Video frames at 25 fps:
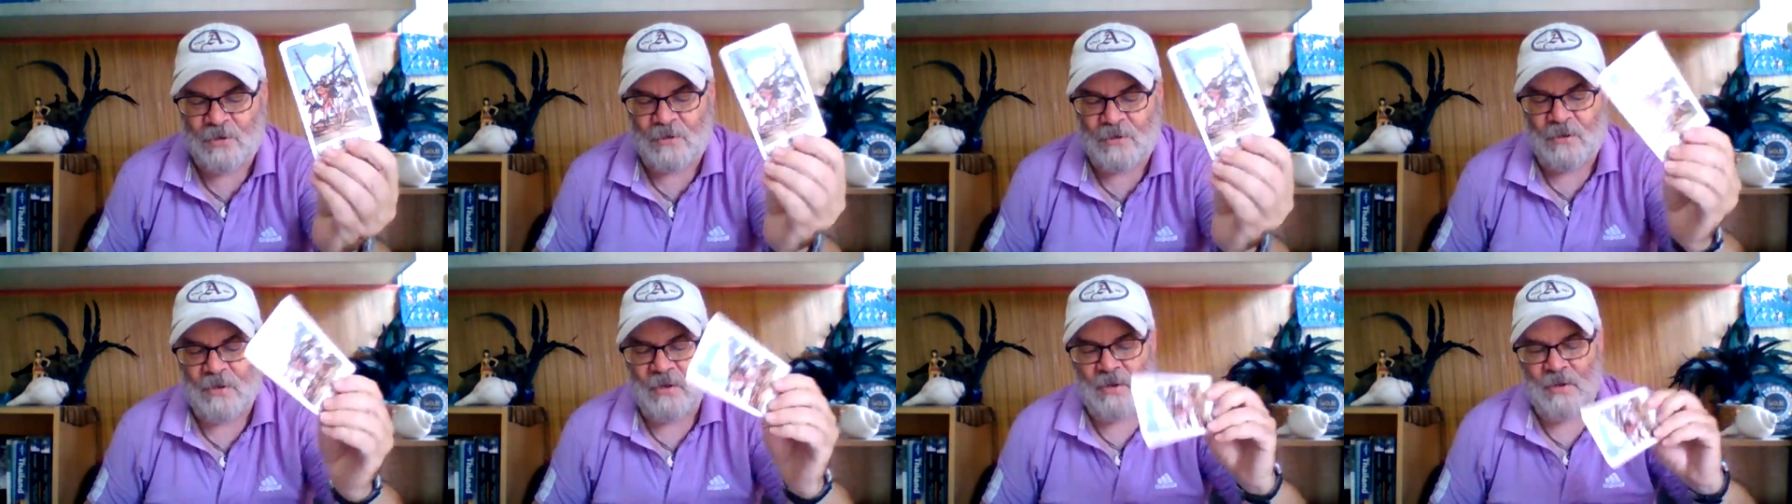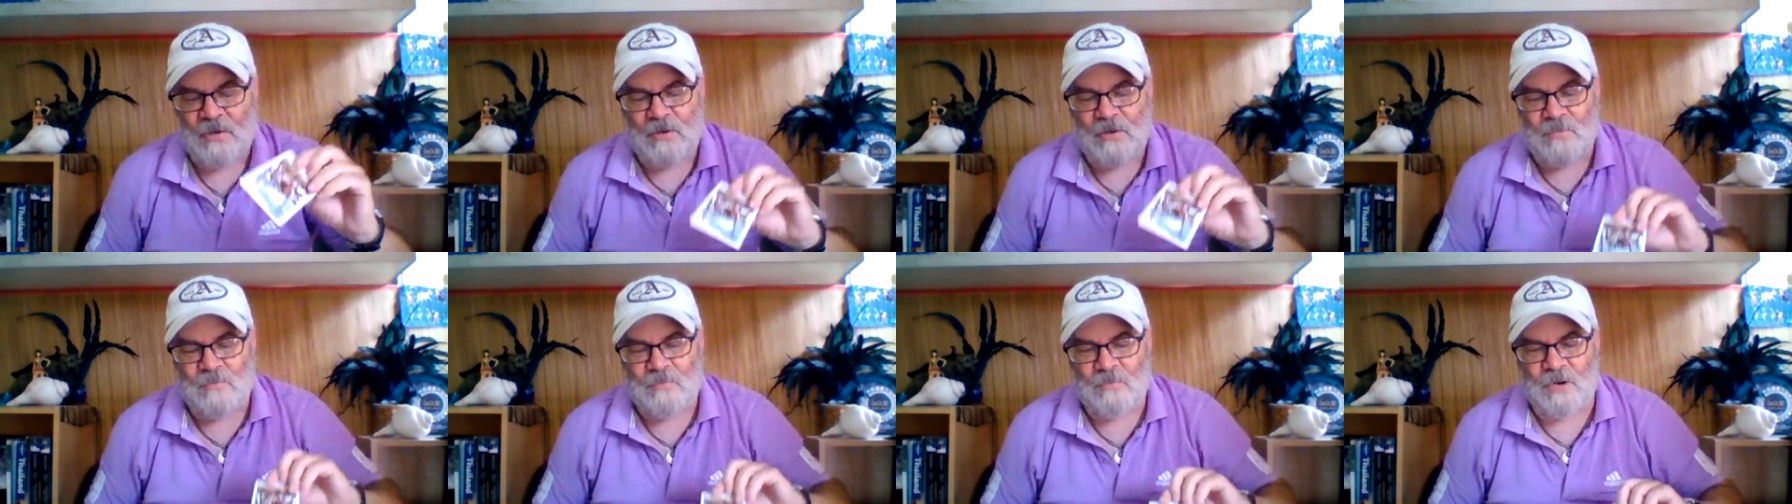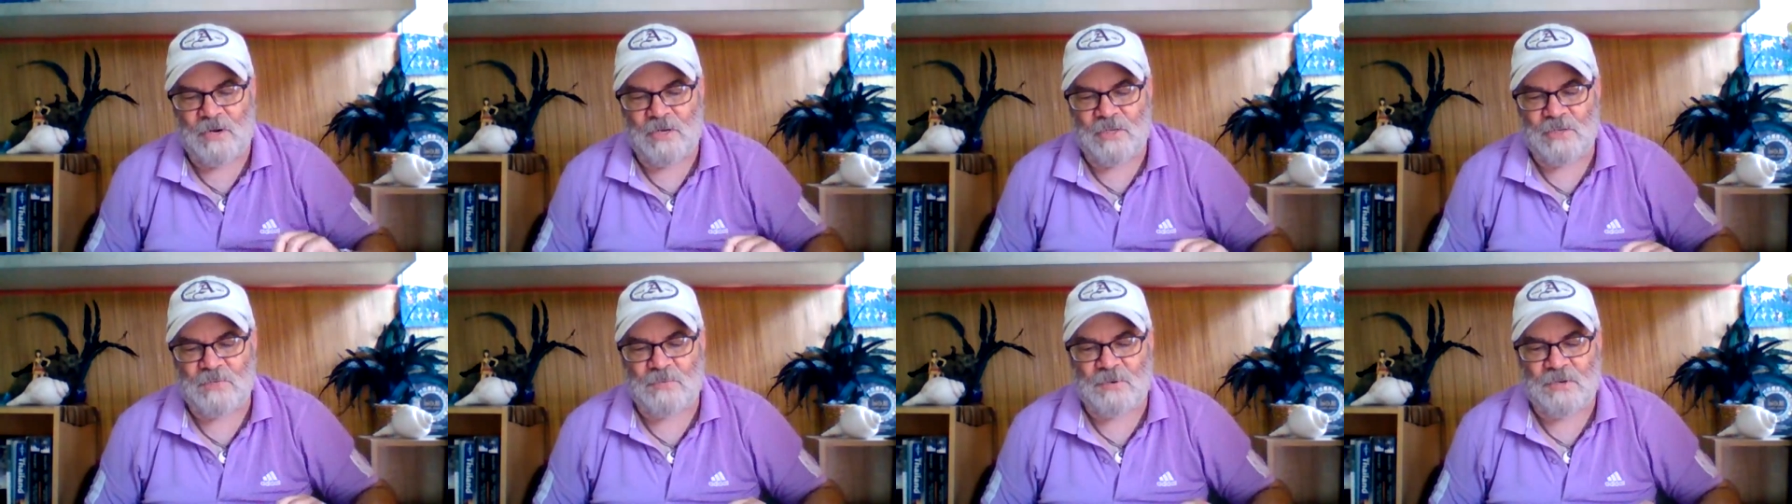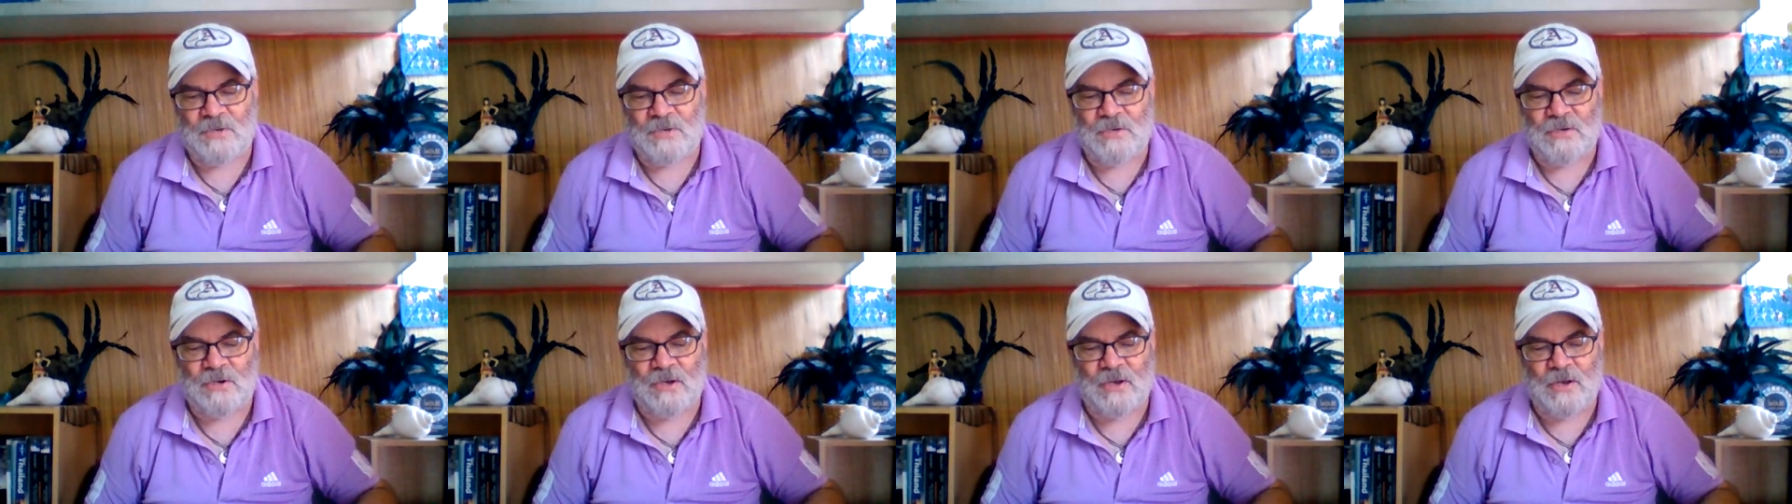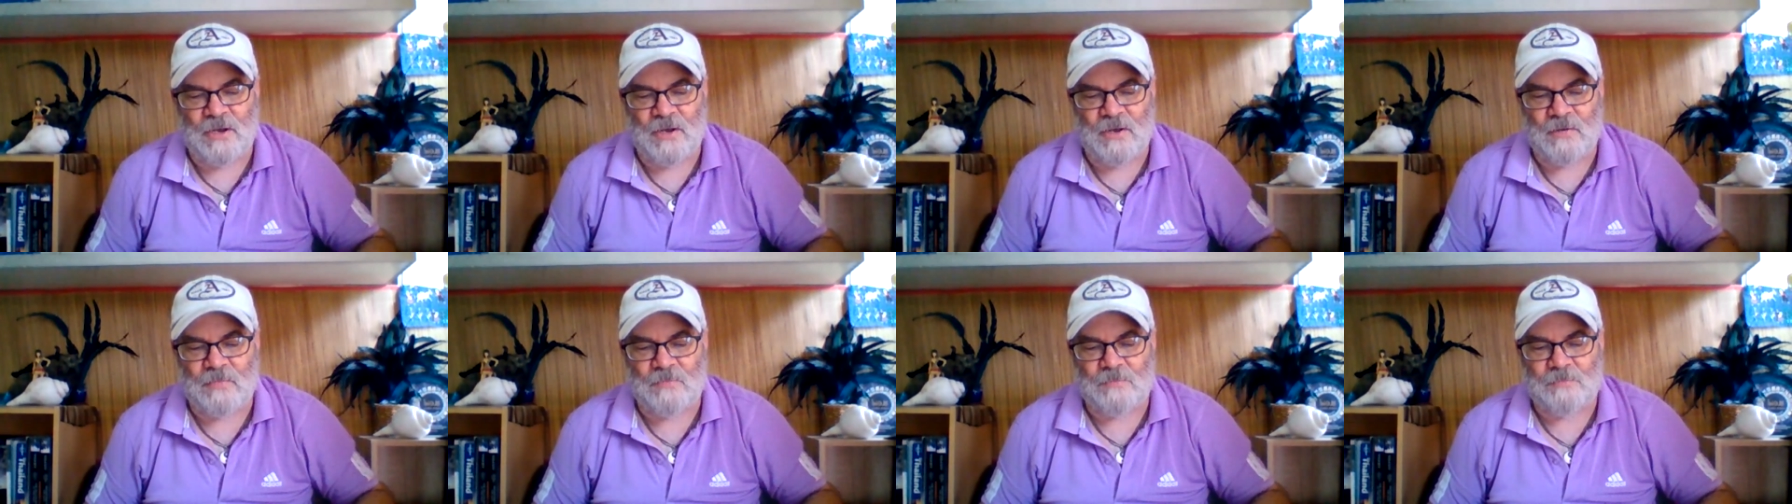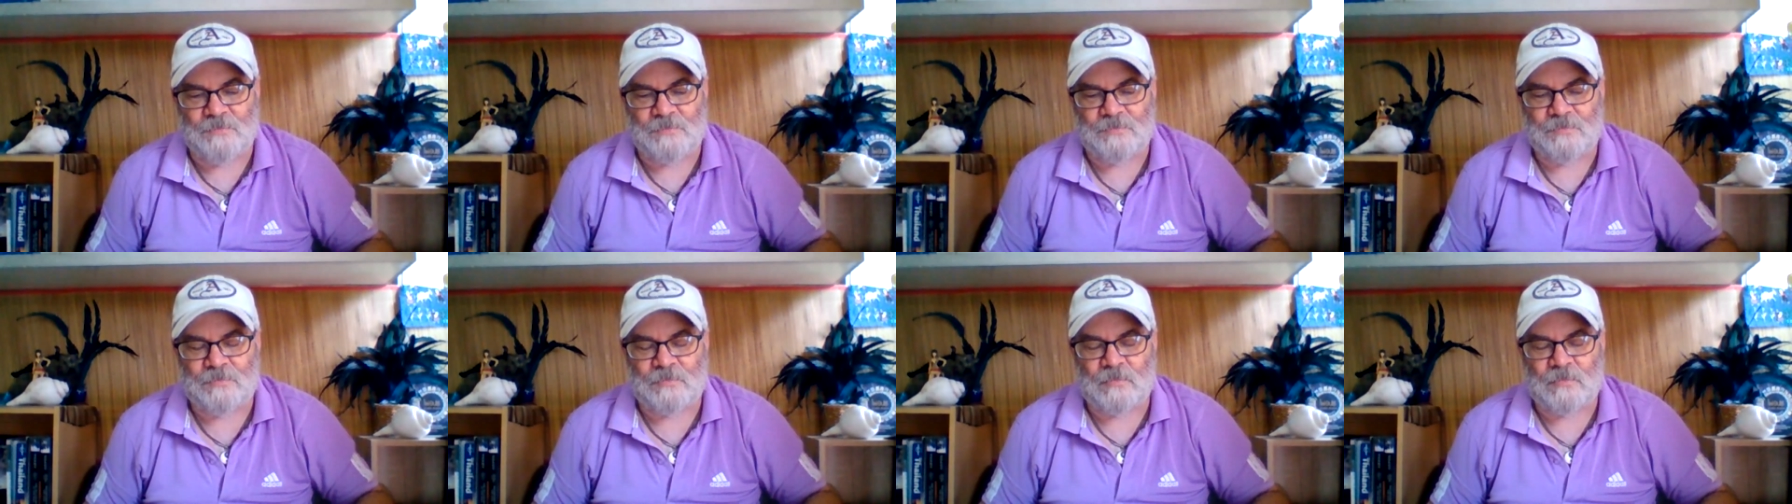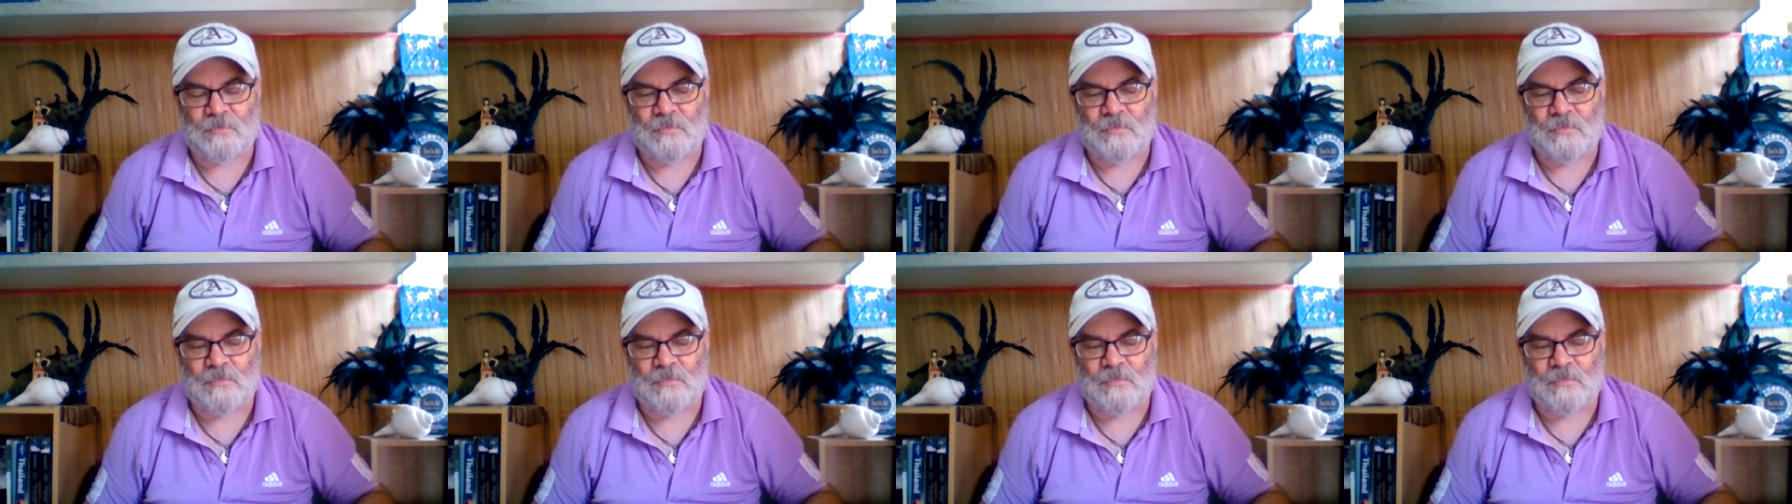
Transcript: it. But it's been um,